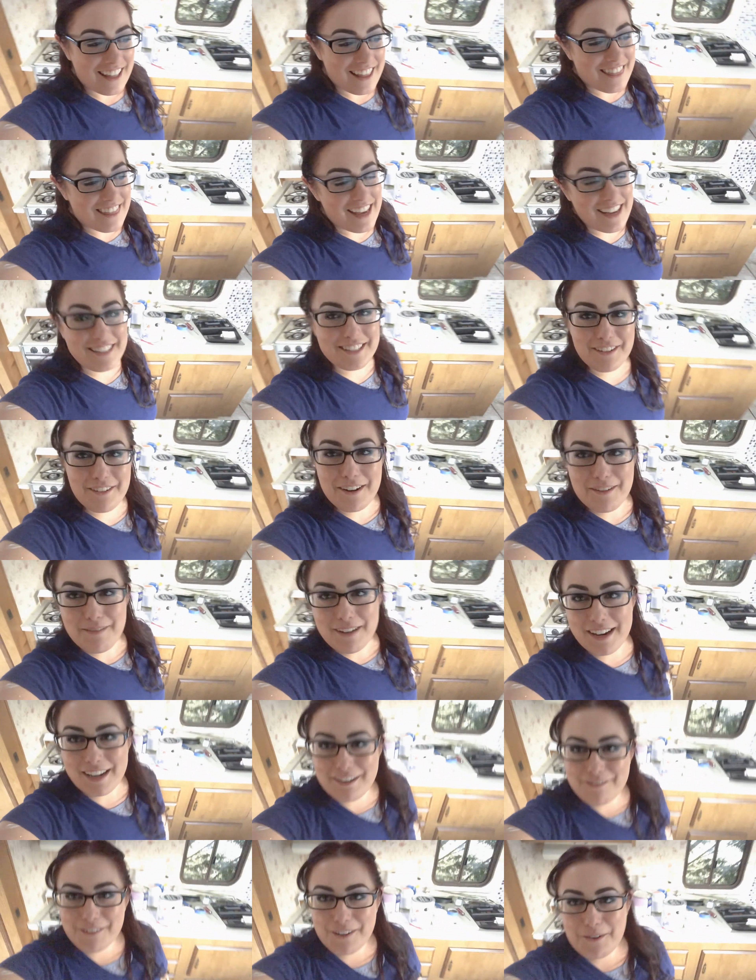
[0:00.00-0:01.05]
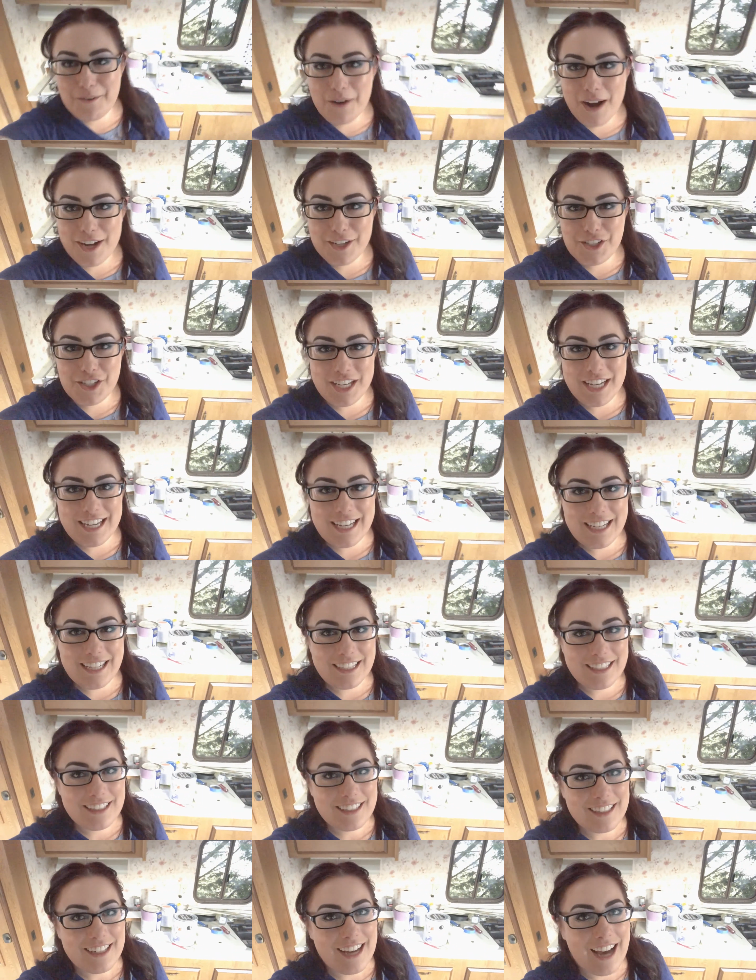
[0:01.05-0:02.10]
thanks everybody for watching.